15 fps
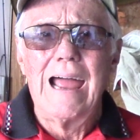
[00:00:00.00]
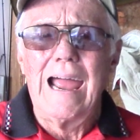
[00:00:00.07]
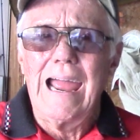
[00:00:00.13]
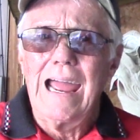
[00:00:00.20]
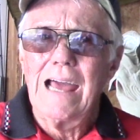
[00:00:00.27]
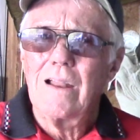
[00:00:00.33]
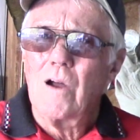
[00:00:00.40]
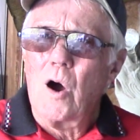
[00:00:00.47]

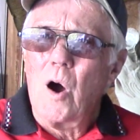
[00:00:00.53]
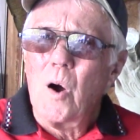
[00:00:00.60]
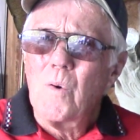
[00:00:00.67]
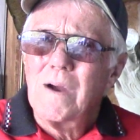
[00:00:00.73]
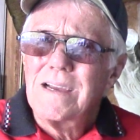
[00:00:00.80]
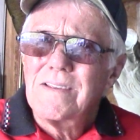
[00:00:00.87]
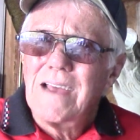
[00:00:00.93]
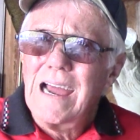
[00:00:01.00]
And
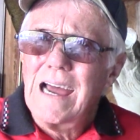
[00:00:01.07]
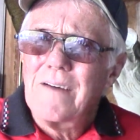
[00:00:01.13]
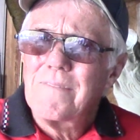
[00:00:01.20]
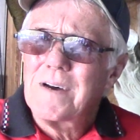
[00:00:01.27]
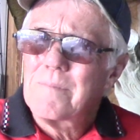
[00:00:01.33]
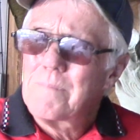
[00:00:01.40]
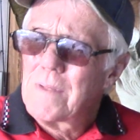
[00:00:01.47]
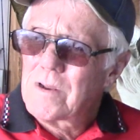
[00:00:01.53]
always have
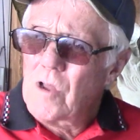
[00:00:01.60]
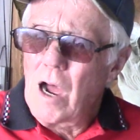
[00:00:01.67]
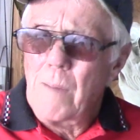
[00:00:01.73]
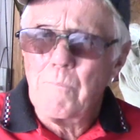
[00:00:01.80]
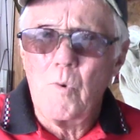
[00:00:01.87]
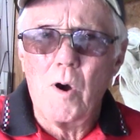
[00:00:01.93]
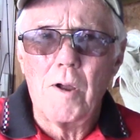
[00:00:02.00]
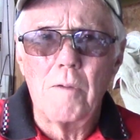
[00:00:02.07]
a
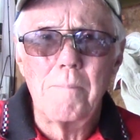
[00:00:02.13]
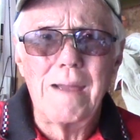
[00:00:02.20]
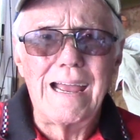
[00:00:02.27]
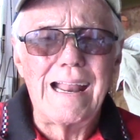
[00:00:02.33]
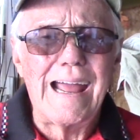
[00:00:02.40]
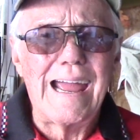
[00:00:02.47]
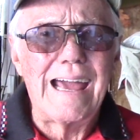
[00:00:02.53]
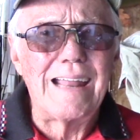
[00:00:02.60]
topwater
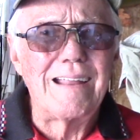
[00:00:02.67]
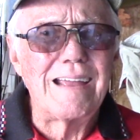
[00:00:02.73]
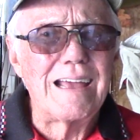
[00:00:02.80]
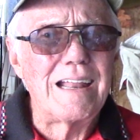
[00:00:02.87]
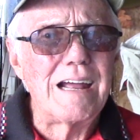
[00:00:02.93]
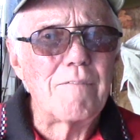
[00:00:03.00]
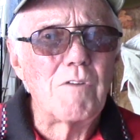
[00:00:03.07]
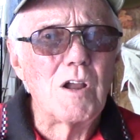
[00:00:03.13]
bait handy.
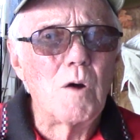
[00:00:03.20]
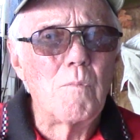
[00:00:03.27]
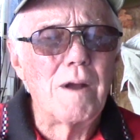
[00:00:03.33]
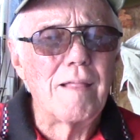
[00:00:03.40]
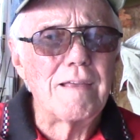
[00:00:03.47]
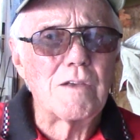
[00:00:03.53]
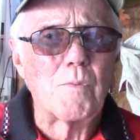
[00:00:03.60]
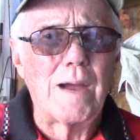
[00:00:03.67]
You never know
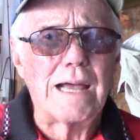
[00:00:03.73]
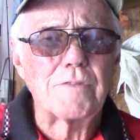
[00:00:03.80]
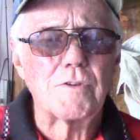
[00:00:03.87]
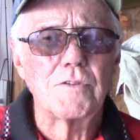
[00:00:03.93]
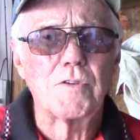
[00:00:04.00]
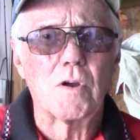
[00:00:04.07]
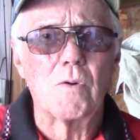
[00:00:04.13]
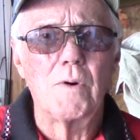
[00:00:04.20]
when these
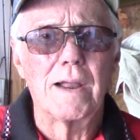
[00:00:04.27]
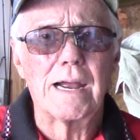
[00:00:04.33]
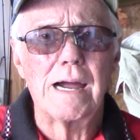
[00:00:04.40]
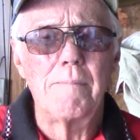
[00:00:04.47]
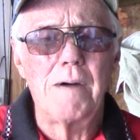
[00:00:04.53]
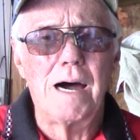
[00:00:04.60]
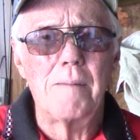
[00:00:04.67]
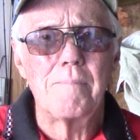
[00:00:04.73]
rascals are going to
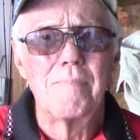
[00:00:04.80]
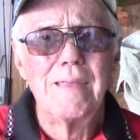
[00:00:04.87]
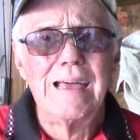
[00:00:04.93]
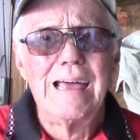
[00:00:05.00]
come up.